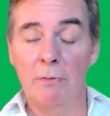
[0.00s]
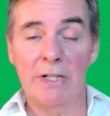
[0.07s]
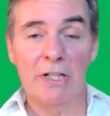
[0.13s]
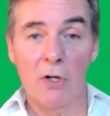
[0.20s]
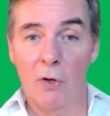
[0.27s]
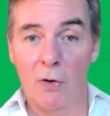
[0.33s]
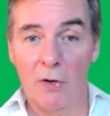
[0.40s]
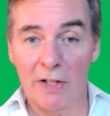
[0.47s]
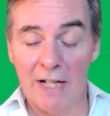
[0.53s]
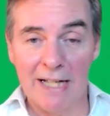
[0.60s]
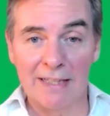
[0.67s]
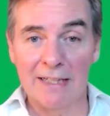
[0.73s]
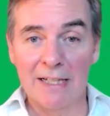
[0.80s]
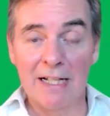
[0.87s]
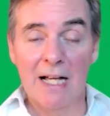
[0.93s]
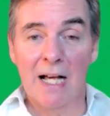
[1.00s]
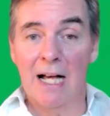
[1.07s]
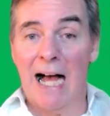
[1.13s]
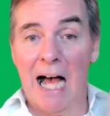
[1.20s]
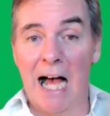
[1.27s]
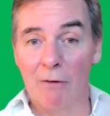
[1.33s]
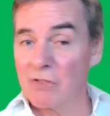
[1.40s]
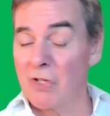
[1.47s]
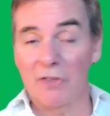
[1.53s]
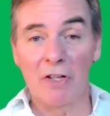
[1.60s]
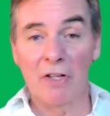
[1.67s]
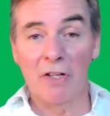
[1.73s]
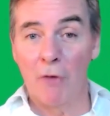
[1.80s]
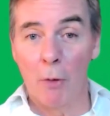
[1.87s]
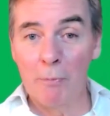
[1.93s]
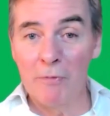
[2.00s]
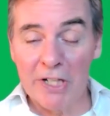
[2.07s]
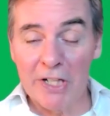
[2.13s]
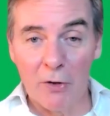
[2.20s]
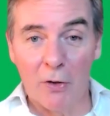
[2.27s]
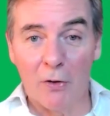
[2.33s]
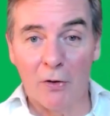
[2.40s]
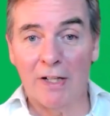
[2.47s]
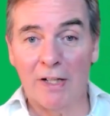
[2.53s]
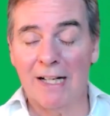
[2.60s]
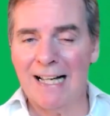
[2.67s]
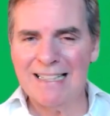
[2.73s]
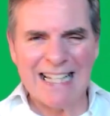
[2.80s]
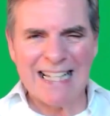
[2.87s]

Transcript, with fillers: recorder, and I was on the phone recorder.